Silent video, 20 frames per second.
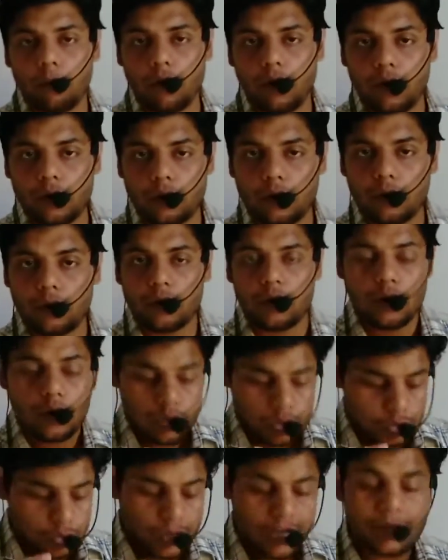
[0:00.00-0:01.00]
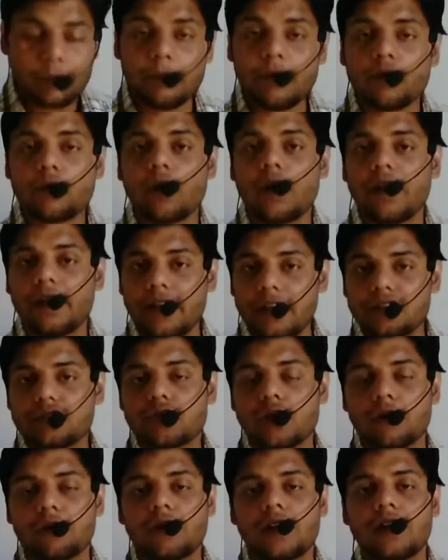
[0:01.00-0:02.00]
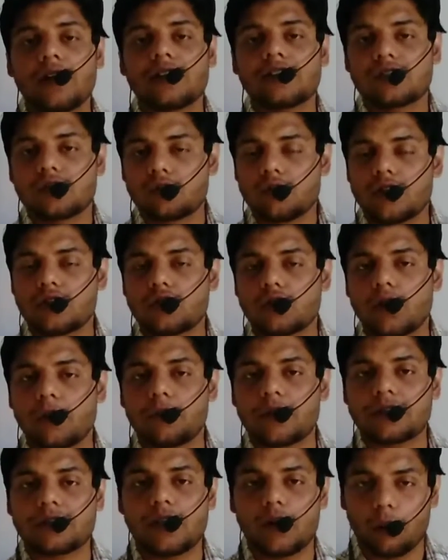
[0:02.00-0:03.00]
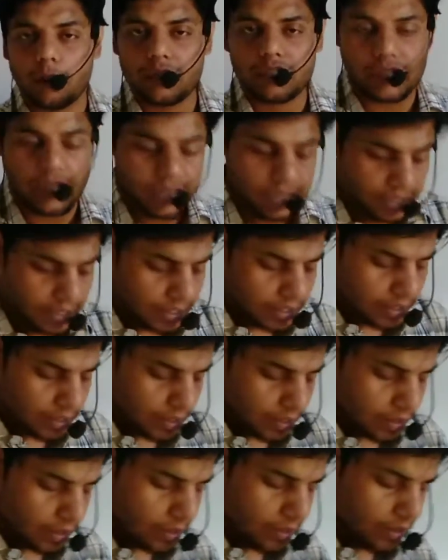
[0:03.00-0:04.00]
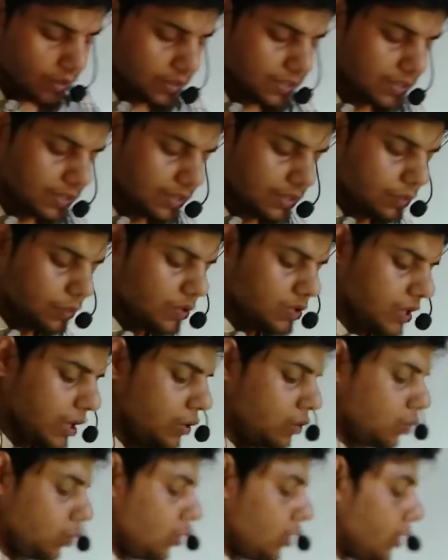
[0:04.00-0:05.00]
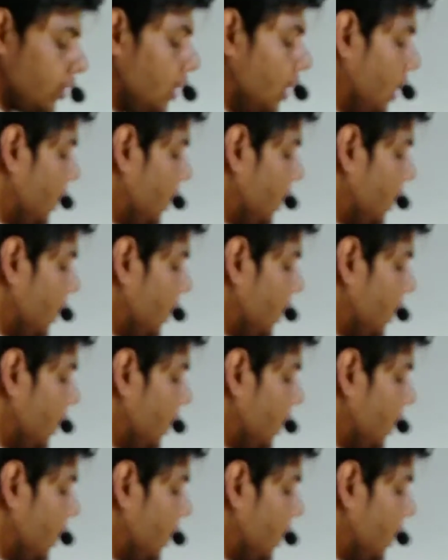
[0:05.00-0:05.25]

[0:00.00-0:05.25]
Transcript: molecule. So let me draw each of the structure of the cell which I told.